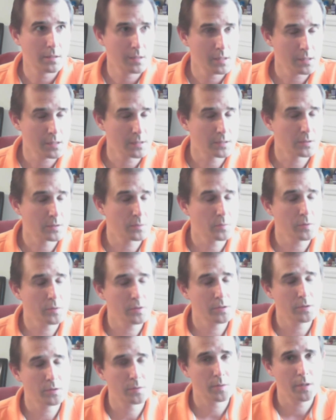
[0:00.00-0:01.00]
this
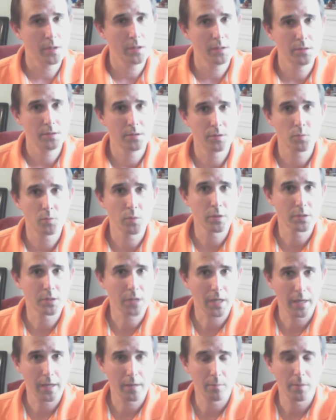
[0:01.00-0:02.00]
was raised,
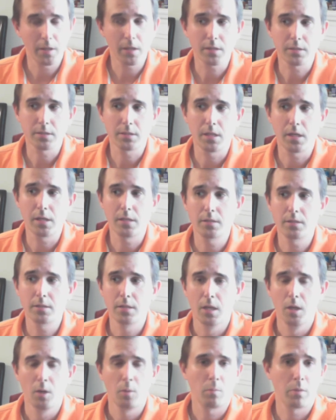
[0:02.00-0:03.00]
which kind of makes
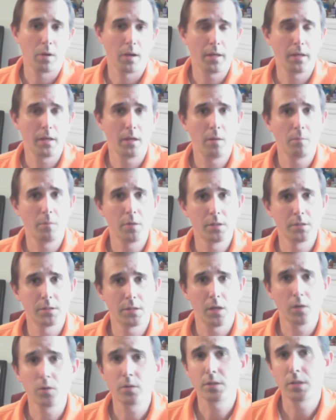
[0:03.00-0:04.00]
sense. Play
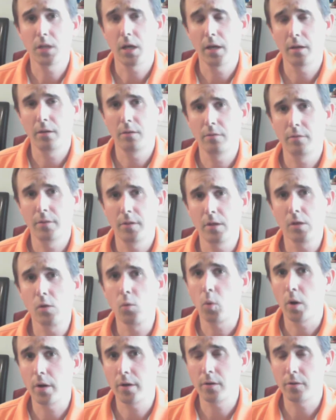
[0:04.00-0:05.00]
numbers outside of the
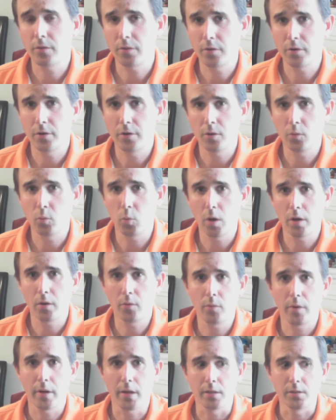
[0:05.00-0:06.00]
1 to
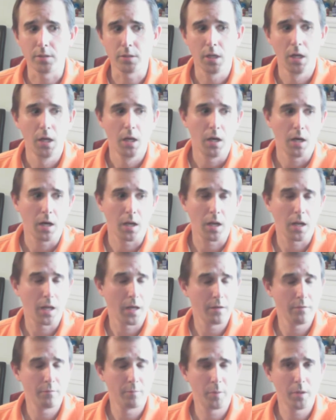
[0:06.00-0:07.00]
31 range. A
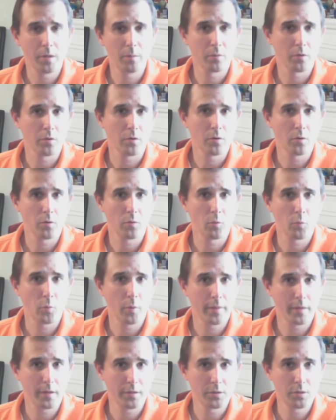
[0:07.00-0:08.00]
lot of people,
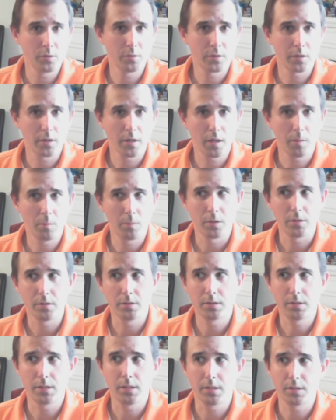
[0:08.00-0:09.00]
when they choose their
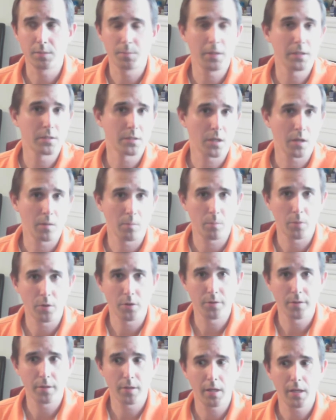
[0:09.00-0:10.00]
numbers, it's based on
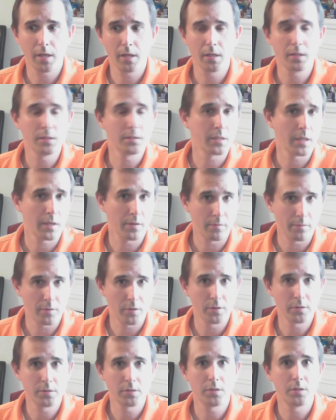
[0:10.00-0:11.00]
birthdays,
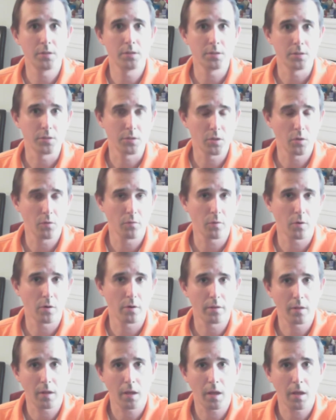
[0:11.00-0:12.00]
anniversaries, and so
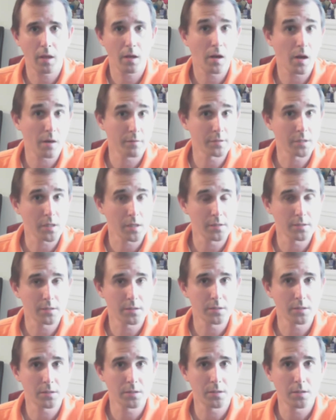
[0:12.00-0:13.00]
forth, and obviously
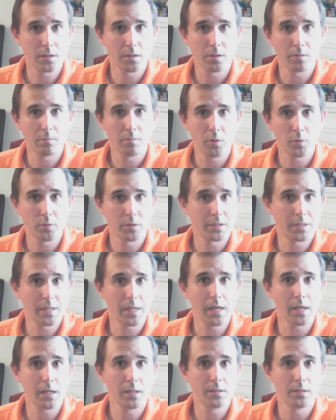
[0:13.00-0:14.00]
since the most
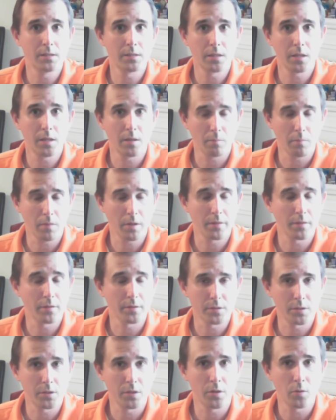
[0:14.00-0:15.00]
days in a month
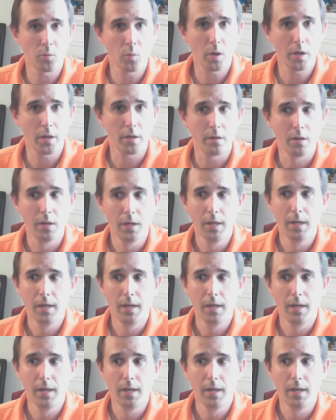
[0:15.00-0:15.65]
is 31,